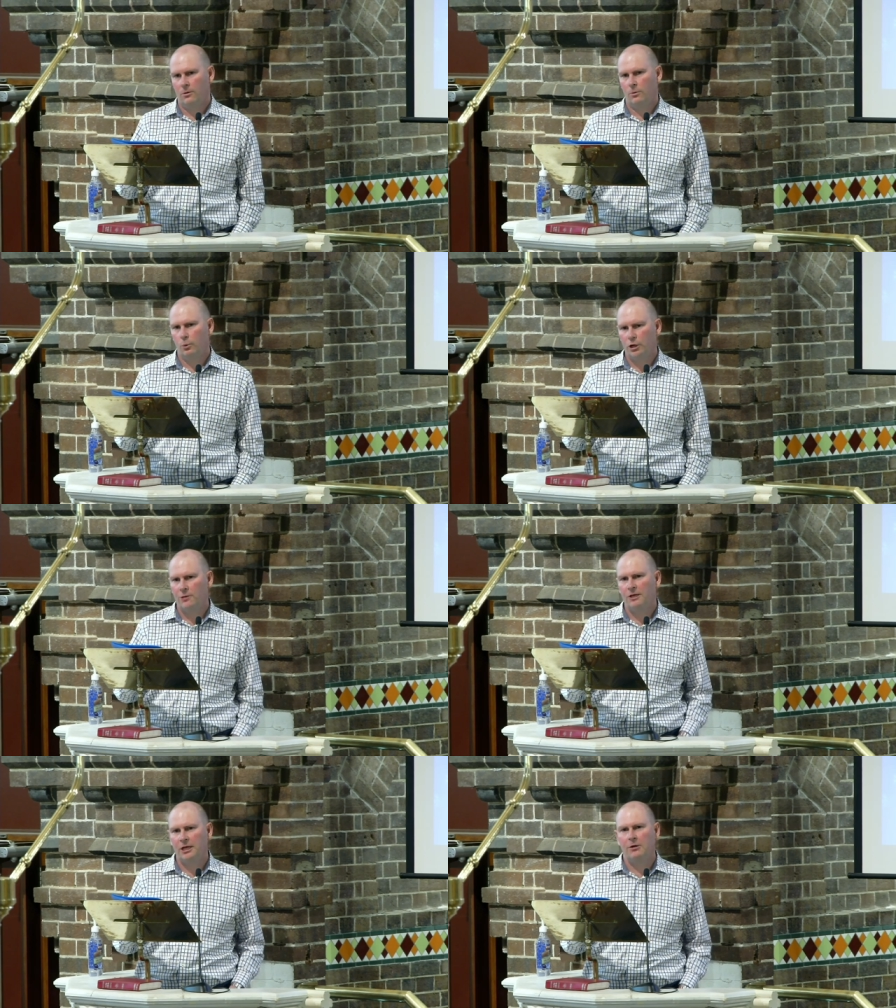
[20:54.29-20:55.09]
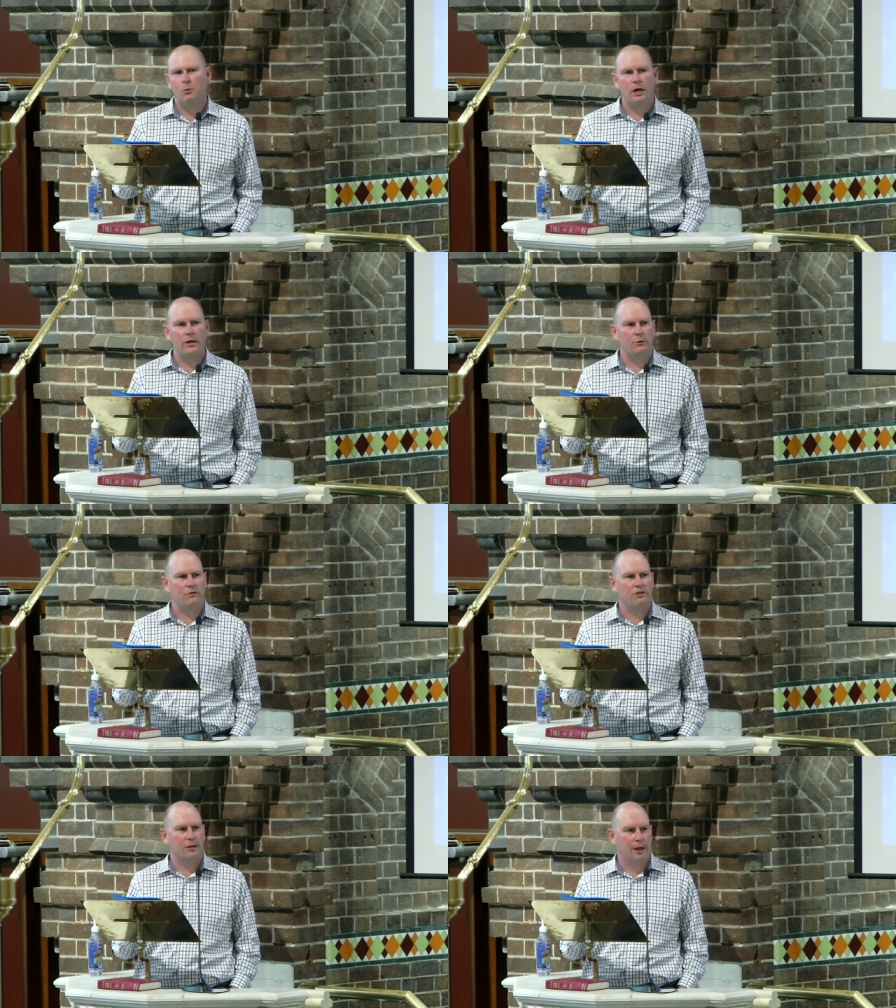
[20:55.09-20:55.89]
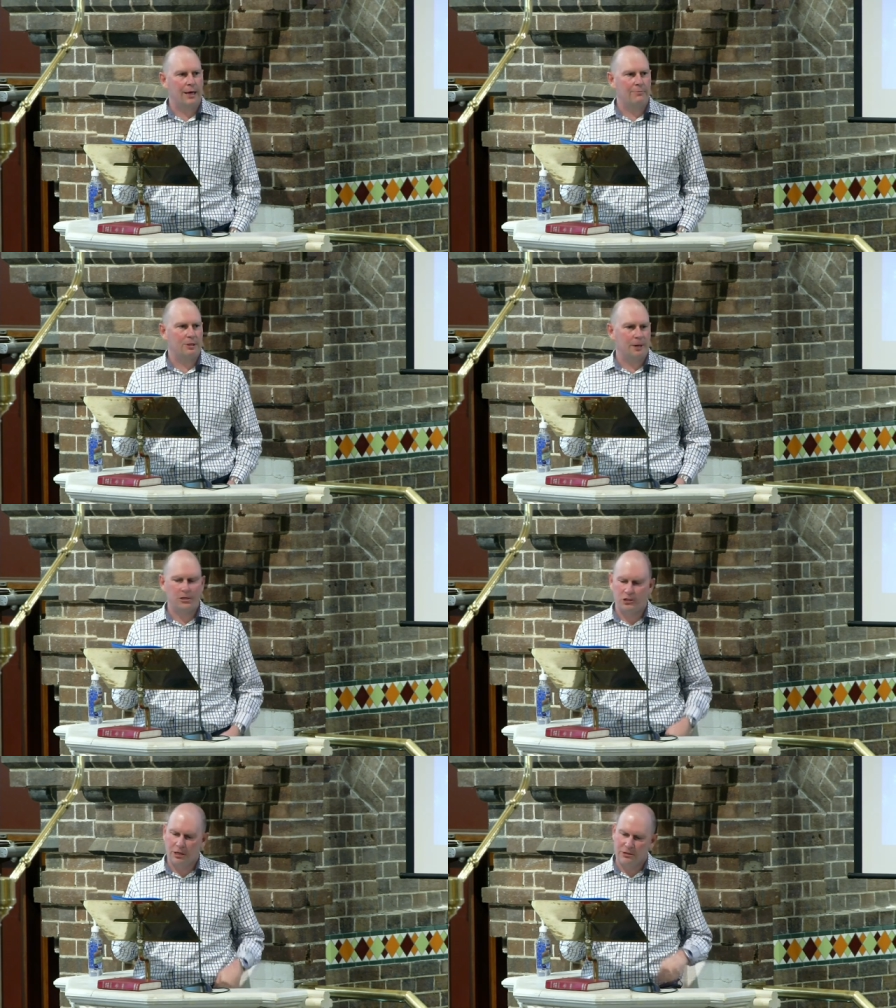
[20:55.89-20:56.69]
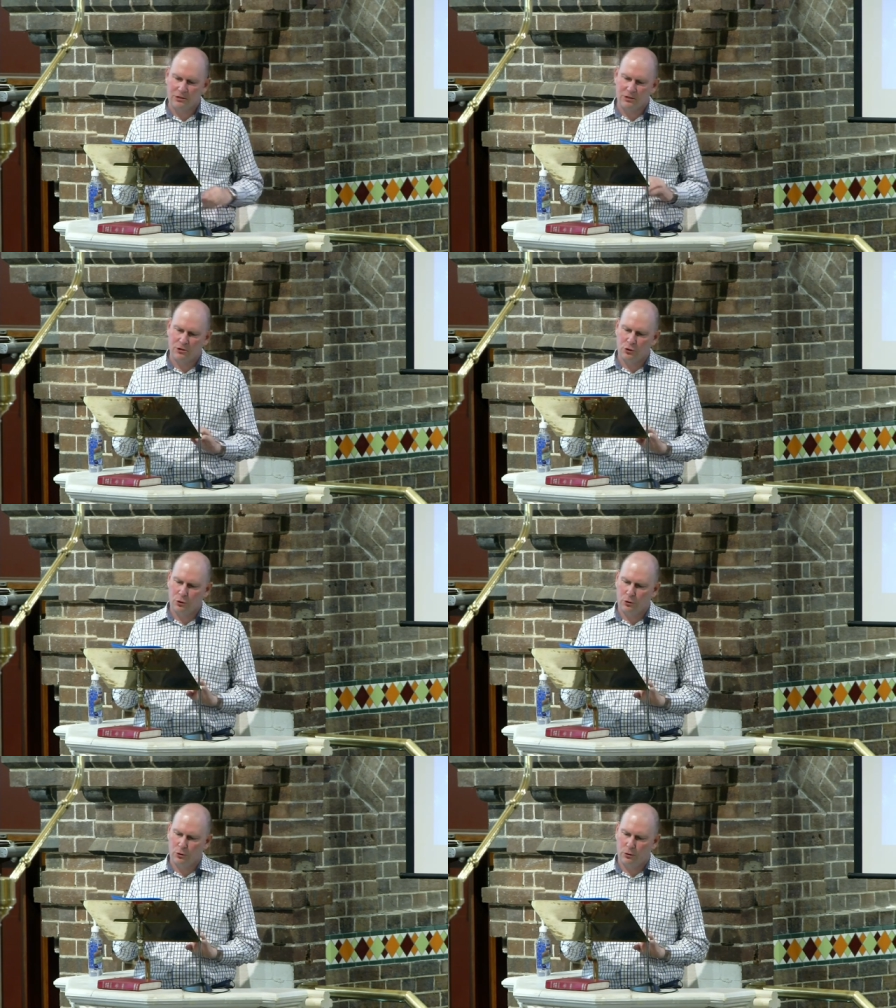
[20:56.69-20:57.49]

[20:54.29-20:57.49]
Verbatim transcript: When you begin to wonder if the claims about Jesus are true?